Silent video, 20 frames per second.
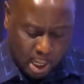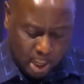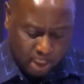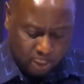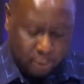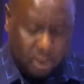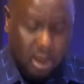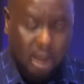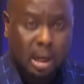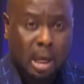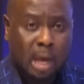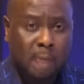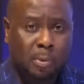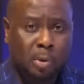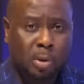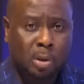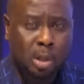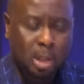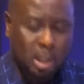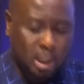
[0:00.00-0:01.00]
If you're
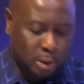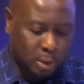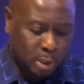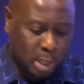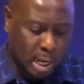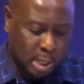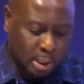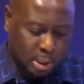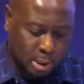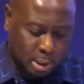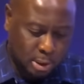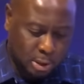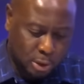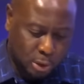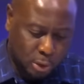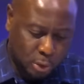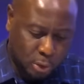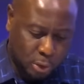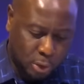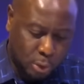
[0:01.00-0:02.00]
unable to catch us
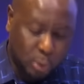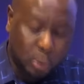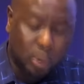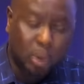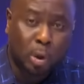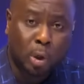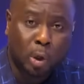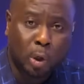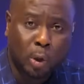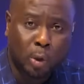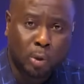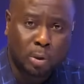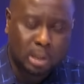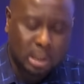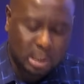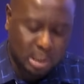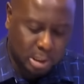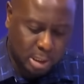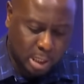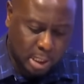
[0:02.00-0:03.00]
due to
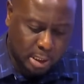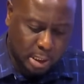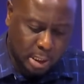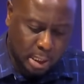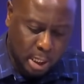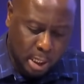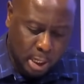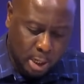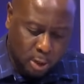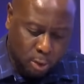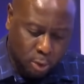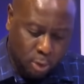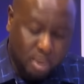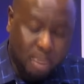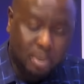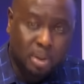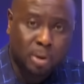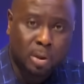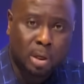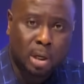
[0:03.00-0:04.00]
load shedding,
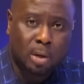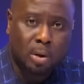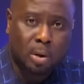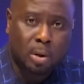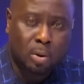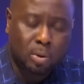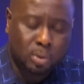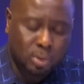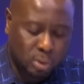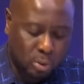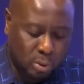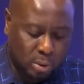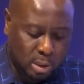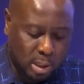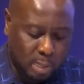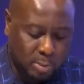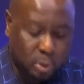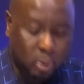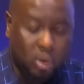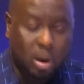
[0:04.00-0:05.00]
remember you can also
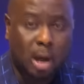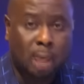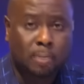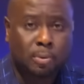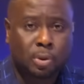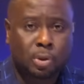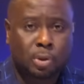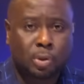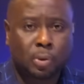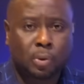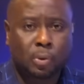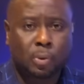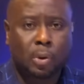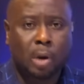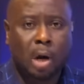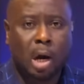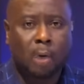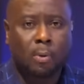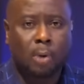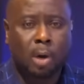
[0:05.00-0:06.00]
subscribe
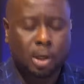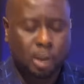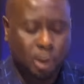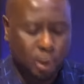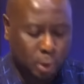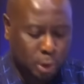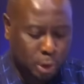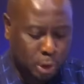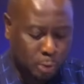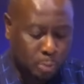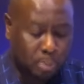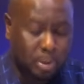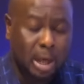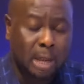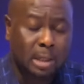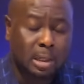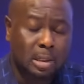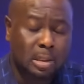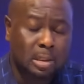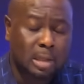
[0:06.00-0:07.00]
to our YouTube
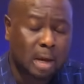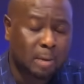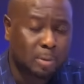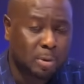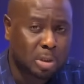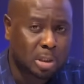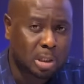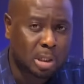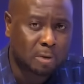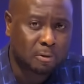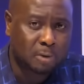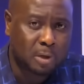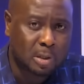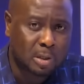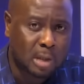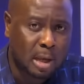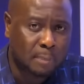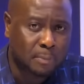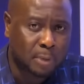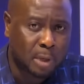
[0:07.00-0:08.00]
page. It's Diamond TV
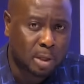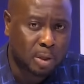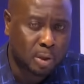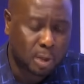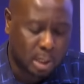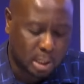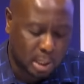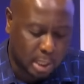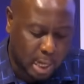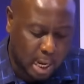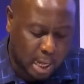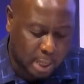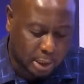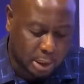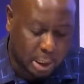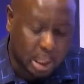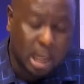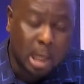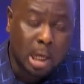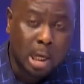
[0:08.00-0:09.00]
Zambia and you can
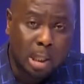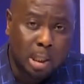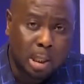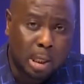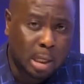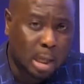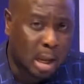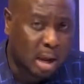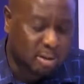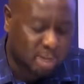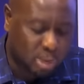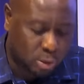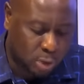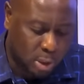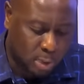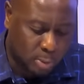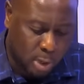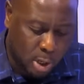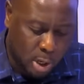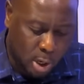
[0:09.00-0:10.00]
catch the live
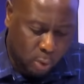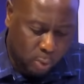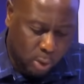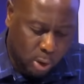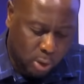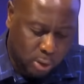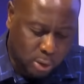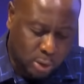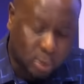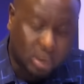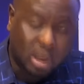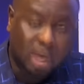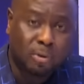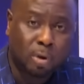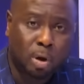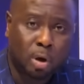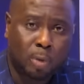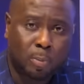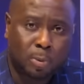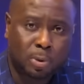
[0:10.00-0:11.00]
stream. We're also
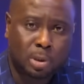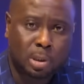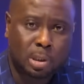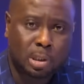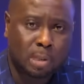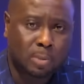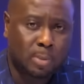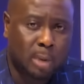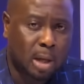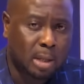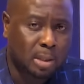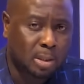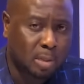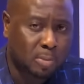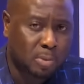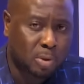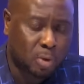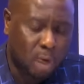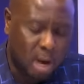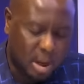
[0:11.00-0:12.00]
giving an opportunity by
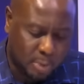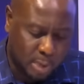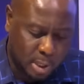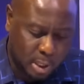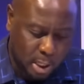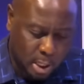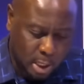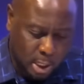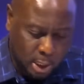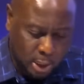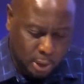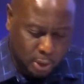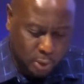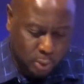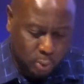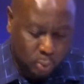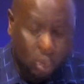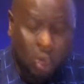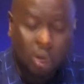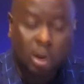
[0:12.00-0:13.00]
subscribing
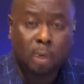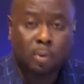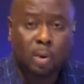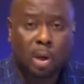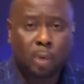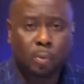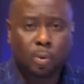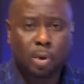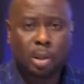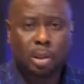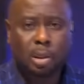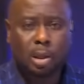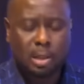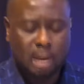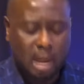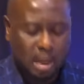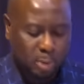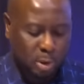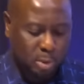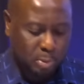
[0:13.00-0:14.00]
to walk away with a
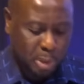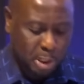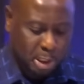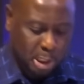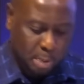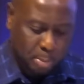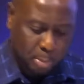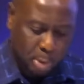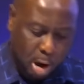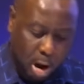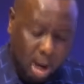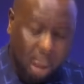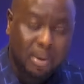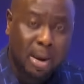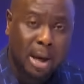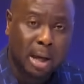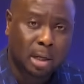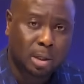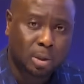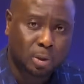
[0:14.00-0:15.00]
Diamond Media power
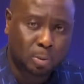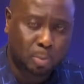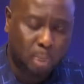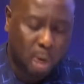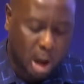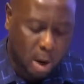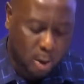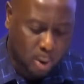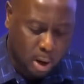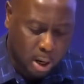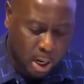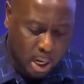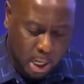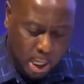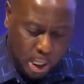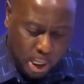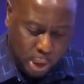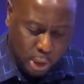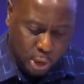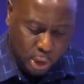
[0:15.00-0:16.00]
bank to power
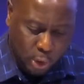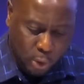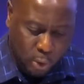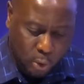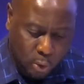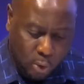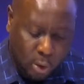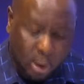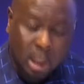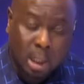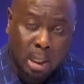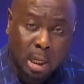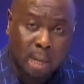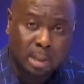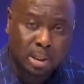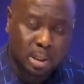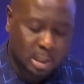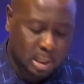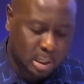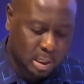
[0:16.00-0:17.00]
your
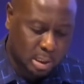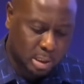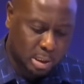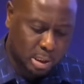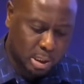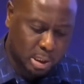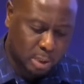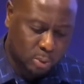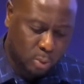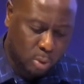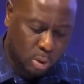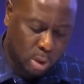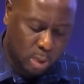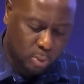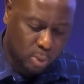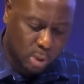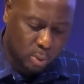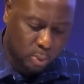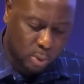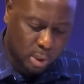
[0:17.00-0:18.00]
gadget and indeed walk
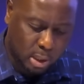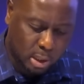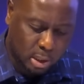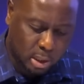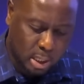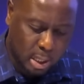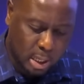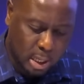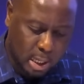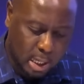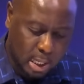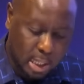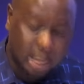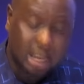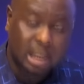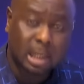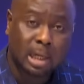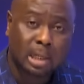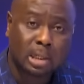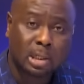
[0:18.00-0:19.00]
away with uh,
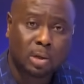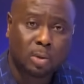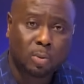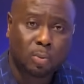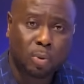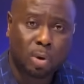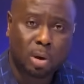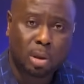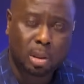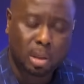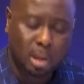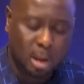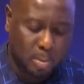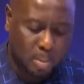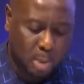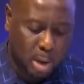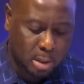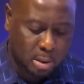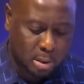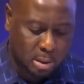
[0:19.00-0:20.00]
internet worth a
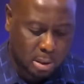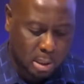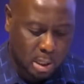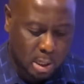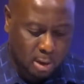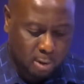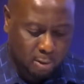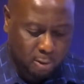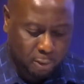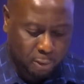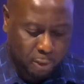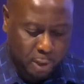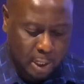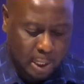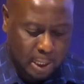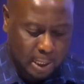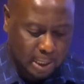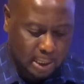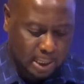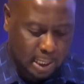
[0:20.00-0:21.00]
month's
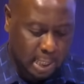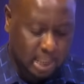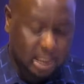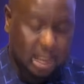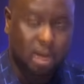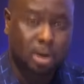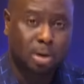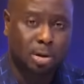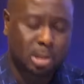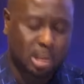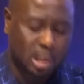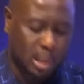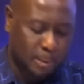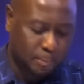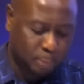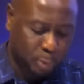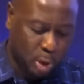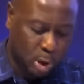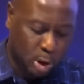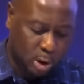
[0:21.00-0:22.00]
free data courtesy
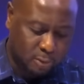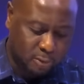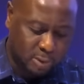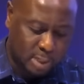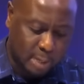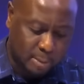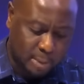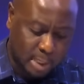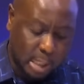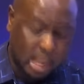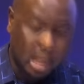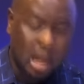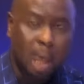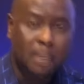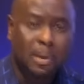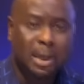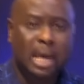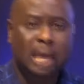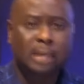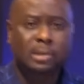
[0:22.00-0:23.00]
of Zamtel.
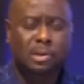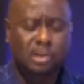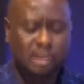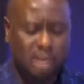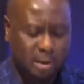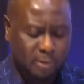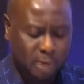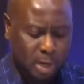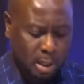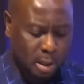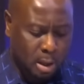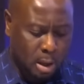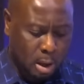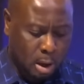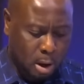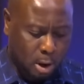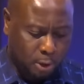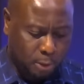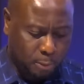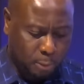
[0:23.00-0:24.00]
My guest this evening
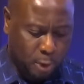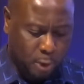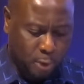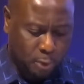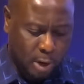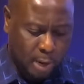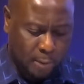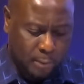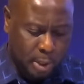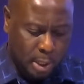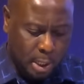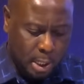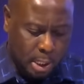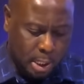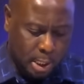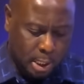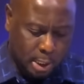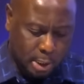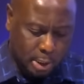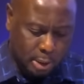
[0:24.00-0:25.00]
on the program
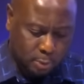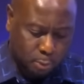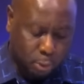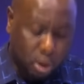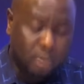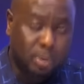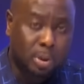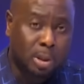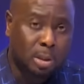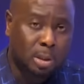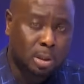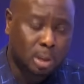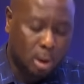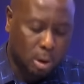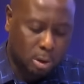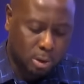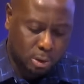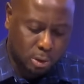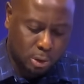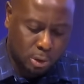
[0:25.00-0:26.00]
is prominent
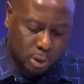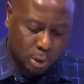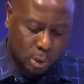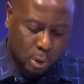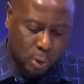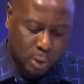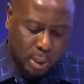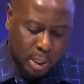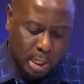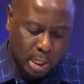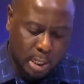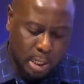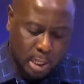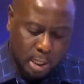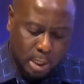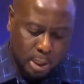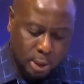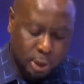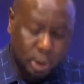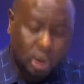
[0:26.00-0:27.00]
constitutional lawyer
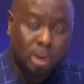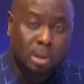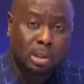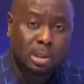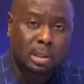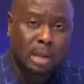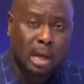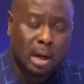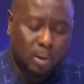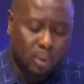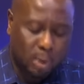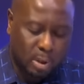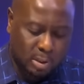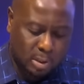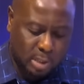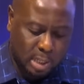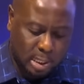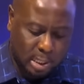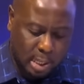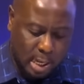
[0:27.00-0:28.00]
John Sangwa,
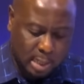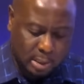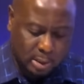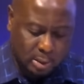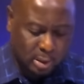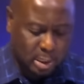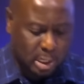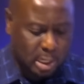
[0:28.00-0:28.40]
State Counsel.